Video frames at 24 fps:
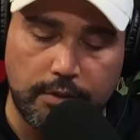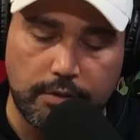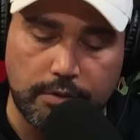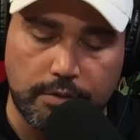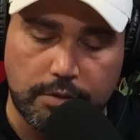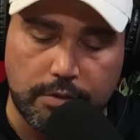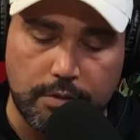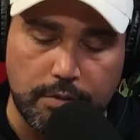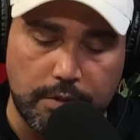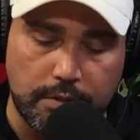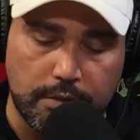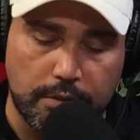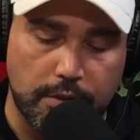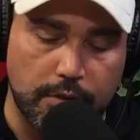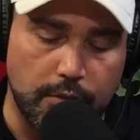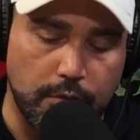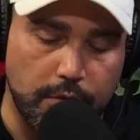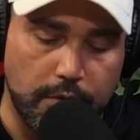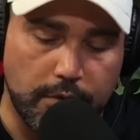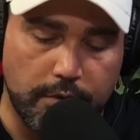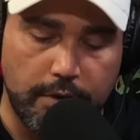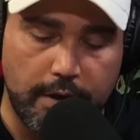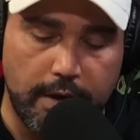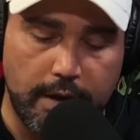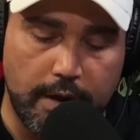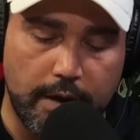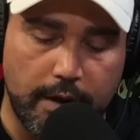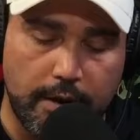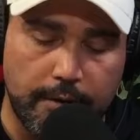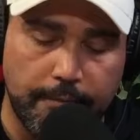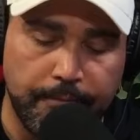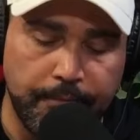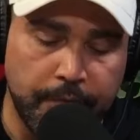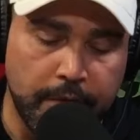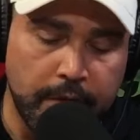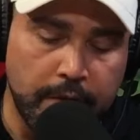Your students can order
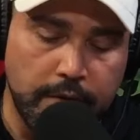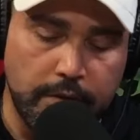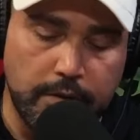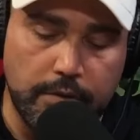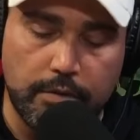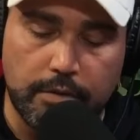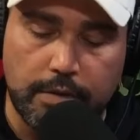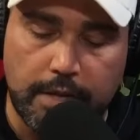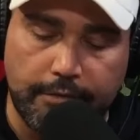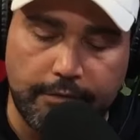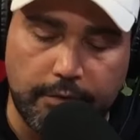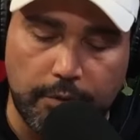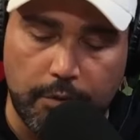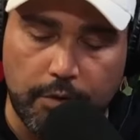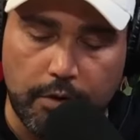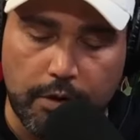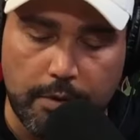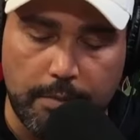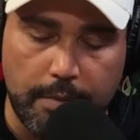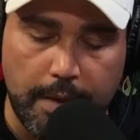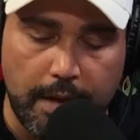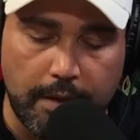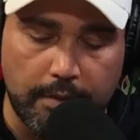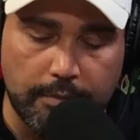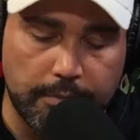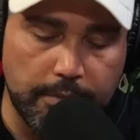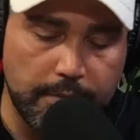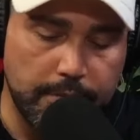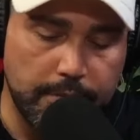there. You don't have to worry about